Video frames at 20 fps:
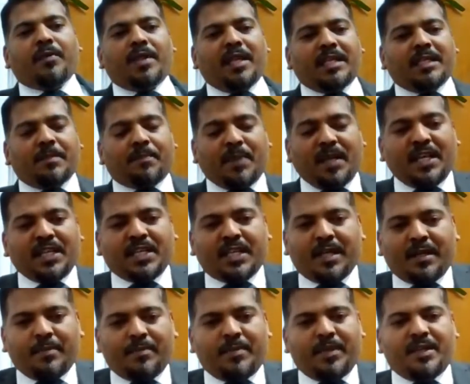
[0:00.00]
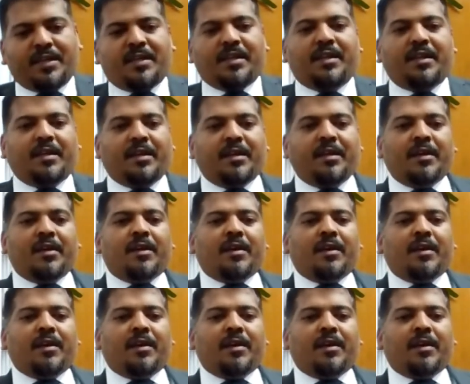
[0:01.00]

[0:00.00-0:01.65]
There's a patient meeting,